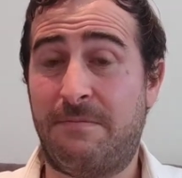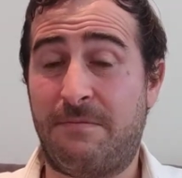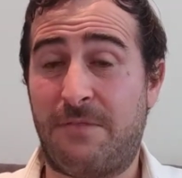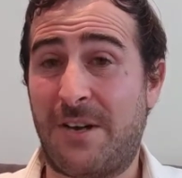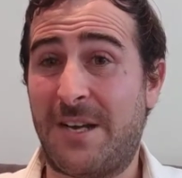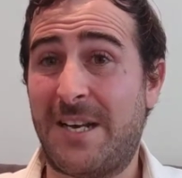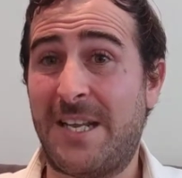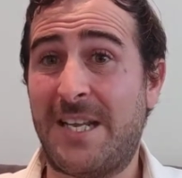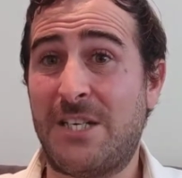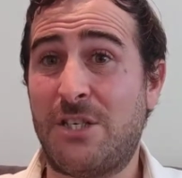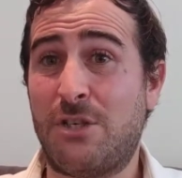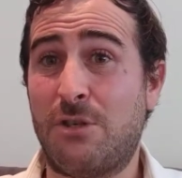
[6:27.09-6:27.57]

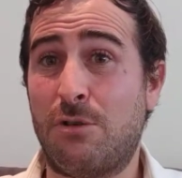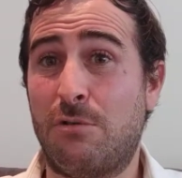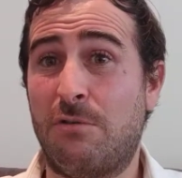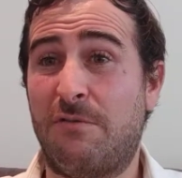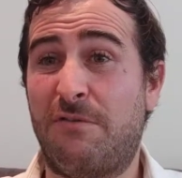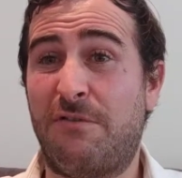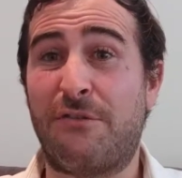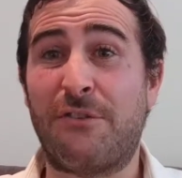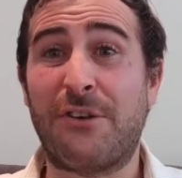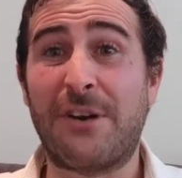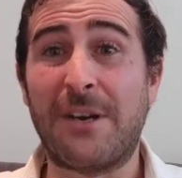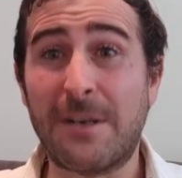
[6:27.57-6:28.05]
financial
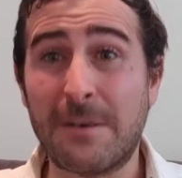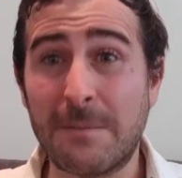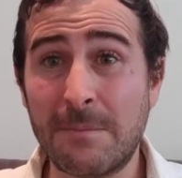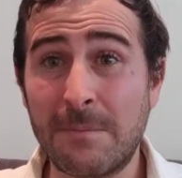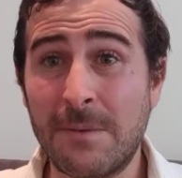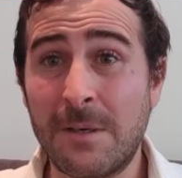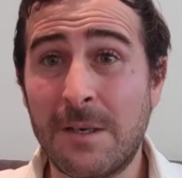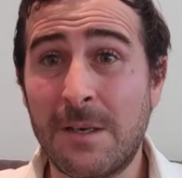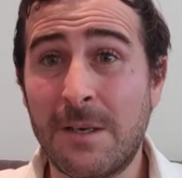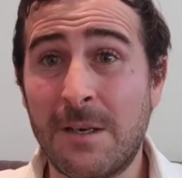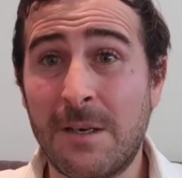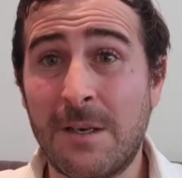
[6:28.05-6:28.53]

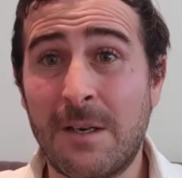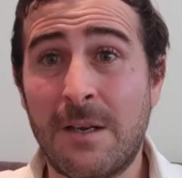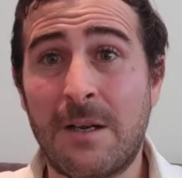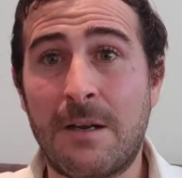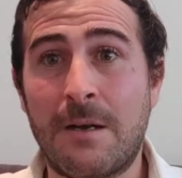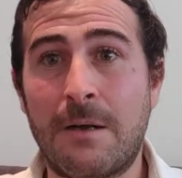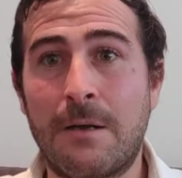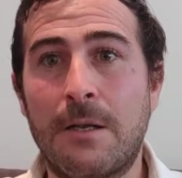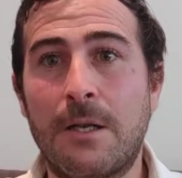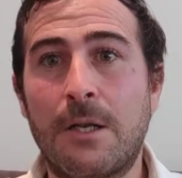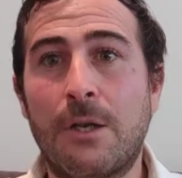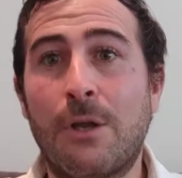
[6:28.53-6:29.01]
freedom,
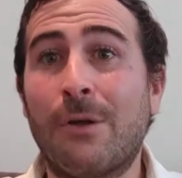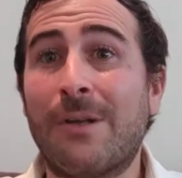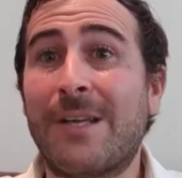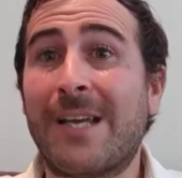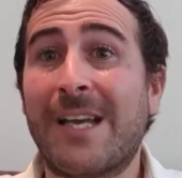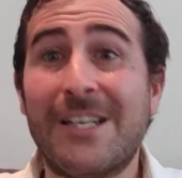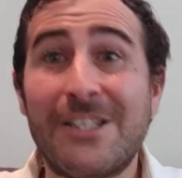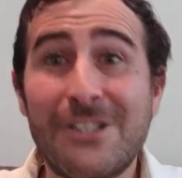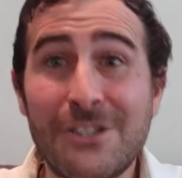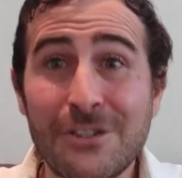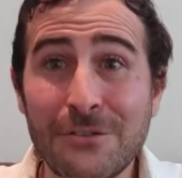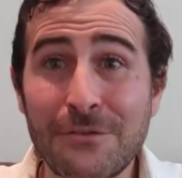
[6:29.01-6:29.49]

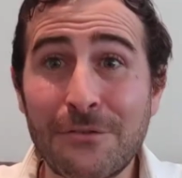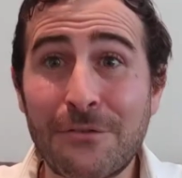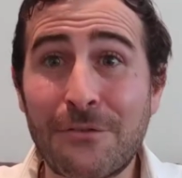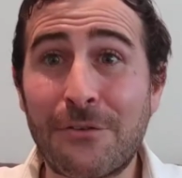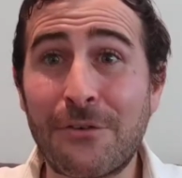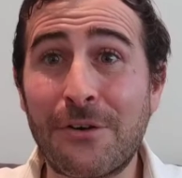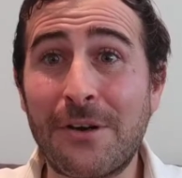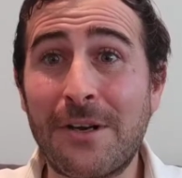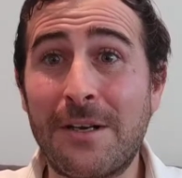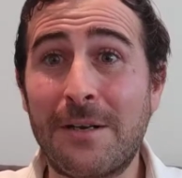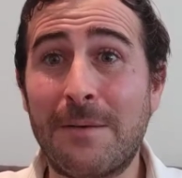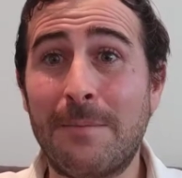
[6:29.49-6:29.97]
location
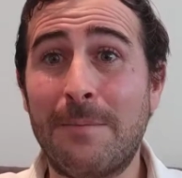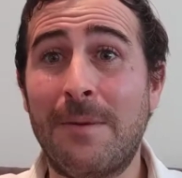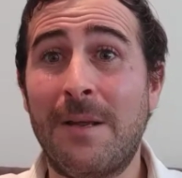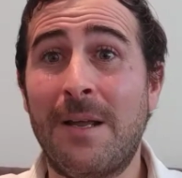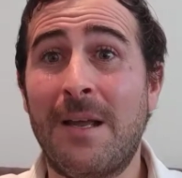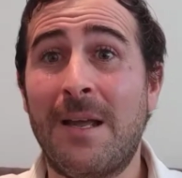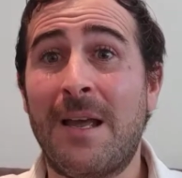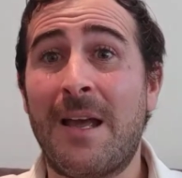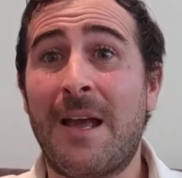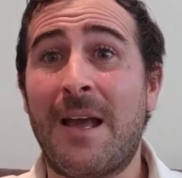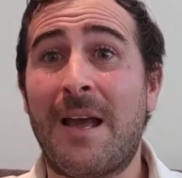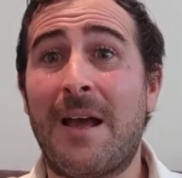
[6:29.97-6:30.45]
freedom,
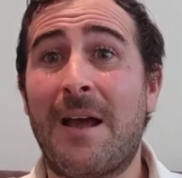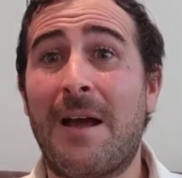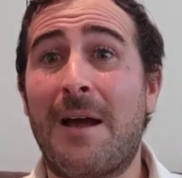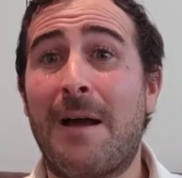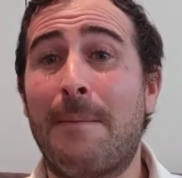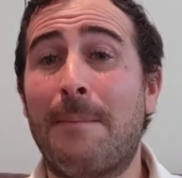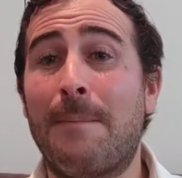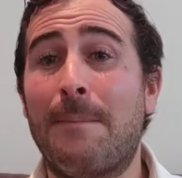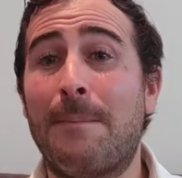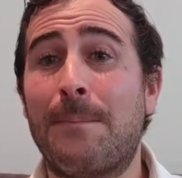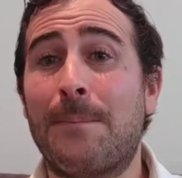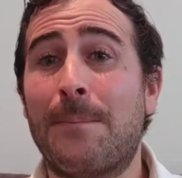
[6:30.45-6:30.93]

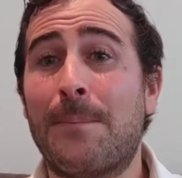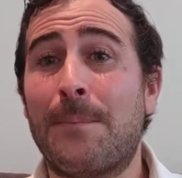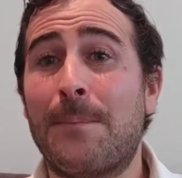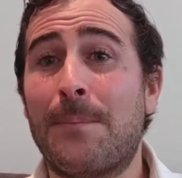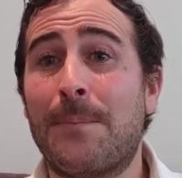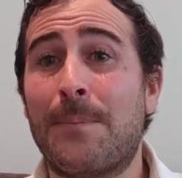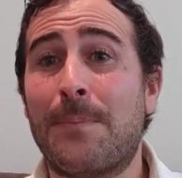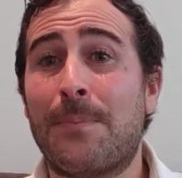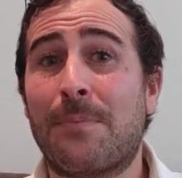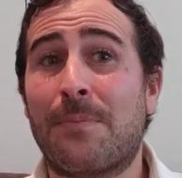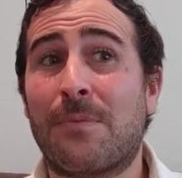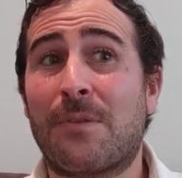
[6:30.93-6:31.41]
um,
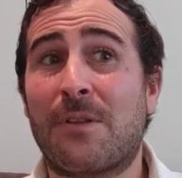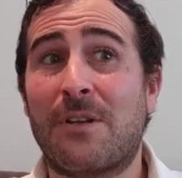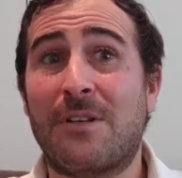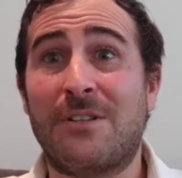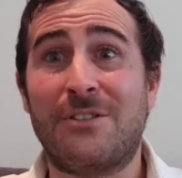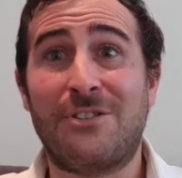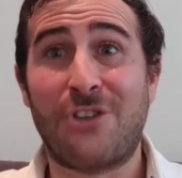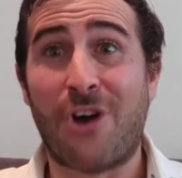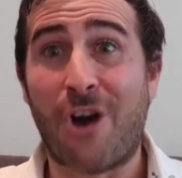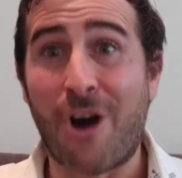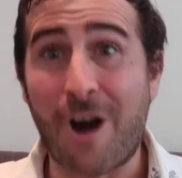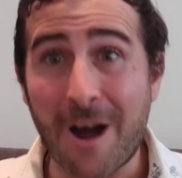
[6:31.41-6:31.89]

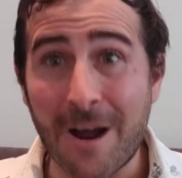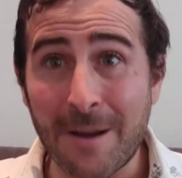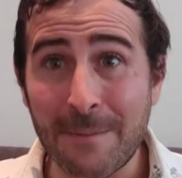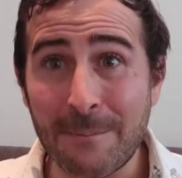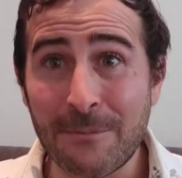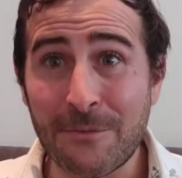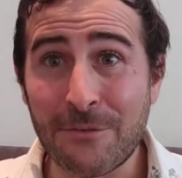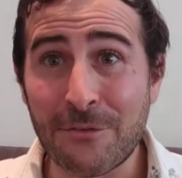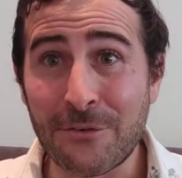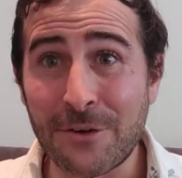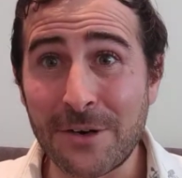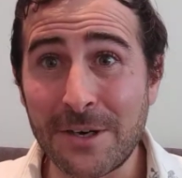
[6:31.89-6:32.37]

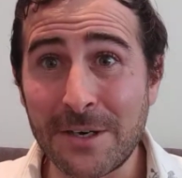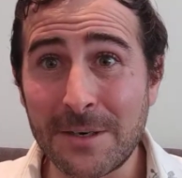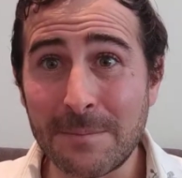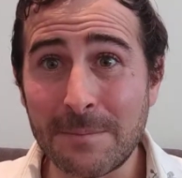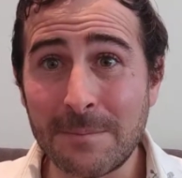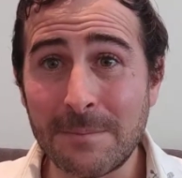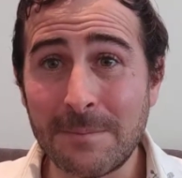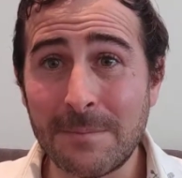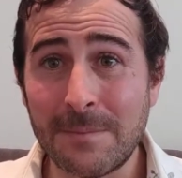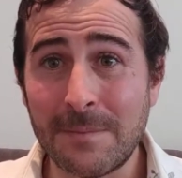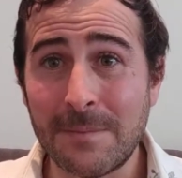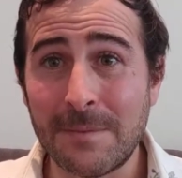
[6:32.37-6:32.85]
time
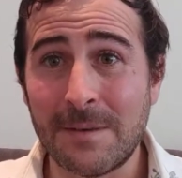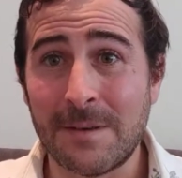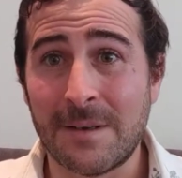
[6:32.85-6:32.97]
freedom,